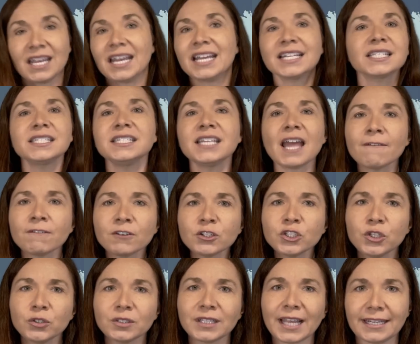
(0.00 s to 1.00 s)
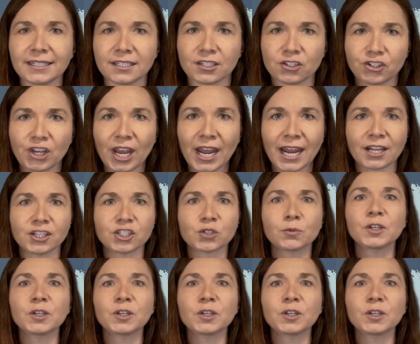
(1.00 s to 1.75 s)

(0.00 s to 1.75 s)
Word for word: It's never too late to change,